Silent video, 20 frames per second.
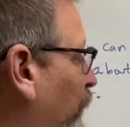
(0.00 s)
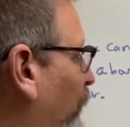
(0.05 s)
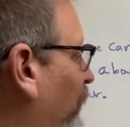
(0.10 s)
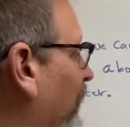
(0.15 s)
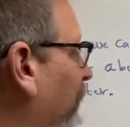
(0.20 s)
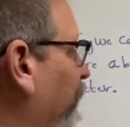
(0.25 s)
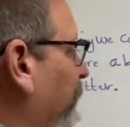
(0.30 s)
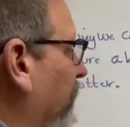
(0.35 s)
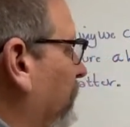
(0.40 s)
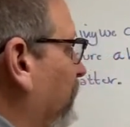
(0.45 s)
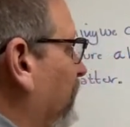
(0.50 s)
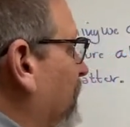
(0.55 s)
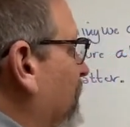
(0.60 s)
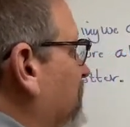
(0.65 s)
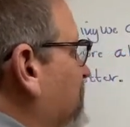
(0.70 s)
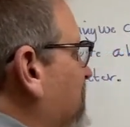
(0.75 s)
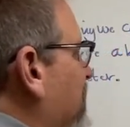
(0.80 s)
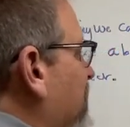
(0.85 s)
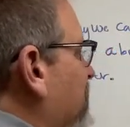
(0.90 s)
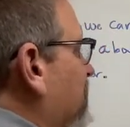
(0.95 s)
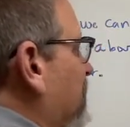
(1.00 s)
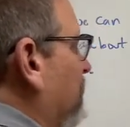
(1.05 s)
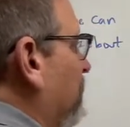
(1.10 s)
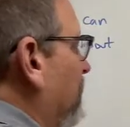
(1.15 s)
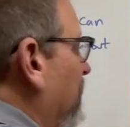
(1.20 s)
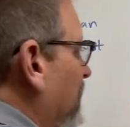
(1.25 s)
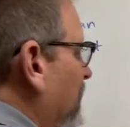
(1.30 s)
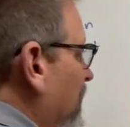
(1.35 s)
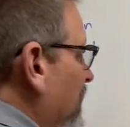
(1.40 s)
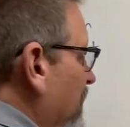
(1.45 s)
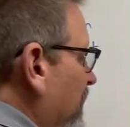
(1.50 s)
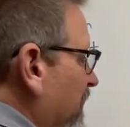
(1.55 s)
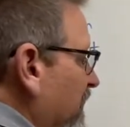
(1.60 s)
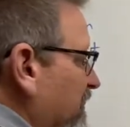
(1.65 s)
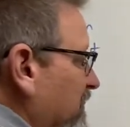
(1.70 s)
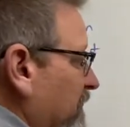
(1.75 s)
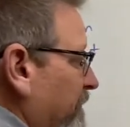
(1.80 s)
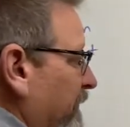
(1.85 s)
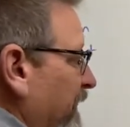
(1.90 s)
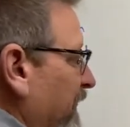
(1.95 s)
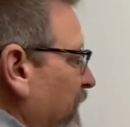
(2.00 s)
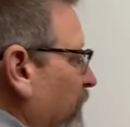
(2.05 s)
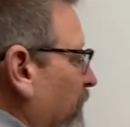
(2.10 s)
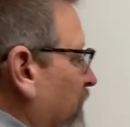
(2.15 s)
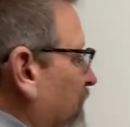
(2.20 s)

systems? And the system is the beaker